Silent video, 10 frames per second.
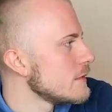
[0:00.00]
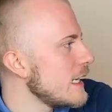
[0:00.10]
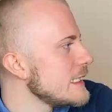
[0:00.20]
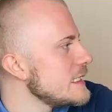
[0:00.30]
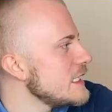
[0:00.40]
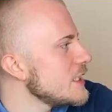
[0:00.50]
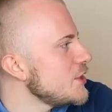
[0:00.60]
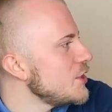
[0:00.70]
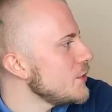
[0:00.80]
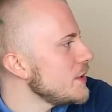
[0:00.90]
I see a
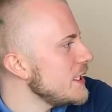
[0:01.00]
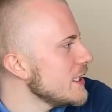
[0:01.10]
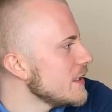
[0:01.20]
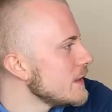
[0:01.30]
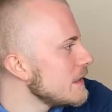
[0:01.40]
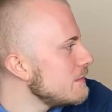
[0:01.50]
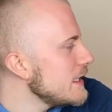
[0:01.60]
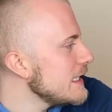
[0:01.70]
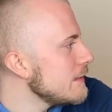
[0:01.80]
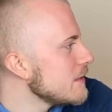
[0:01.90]
queue here with
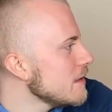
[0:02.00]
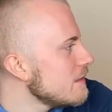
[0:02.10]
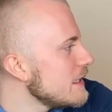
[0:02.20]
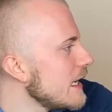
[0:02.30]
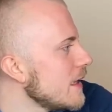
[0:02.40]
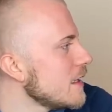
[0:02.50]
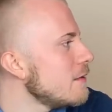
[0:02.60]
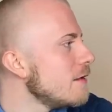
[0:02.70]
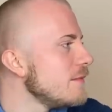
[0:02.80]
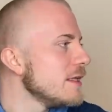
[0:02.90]
Amelia Murphy. Hello,
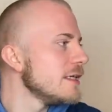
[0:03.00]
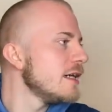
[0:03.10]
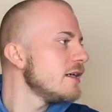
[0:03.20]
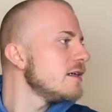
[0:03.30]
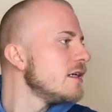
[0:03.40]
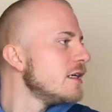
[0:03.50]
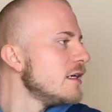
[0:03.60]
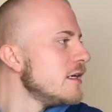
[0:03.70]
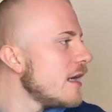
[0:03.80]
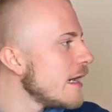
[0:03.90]
Amelia.
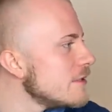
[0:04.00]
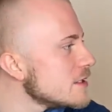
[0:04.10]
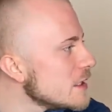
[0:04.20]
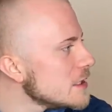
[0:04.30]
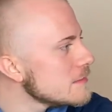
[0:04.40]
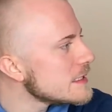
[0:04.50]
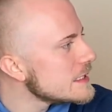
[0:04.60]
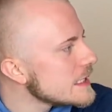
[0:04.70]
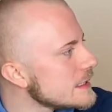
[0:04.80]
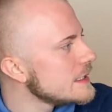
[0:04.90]
I was
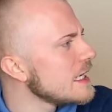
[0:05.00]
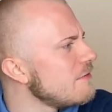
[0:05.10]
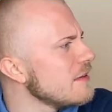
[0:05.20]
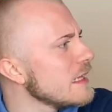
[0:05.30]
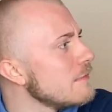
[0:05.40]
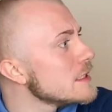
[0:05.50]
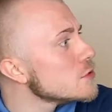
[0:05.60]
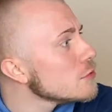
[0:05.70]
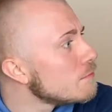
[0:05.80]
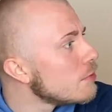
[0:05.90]
homesick today, feeling
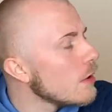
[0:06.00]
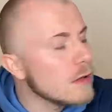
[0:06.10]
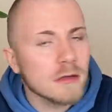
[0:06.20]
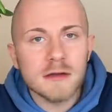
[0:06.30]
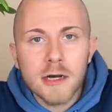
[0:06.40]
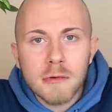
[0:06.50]
miserable. Oh,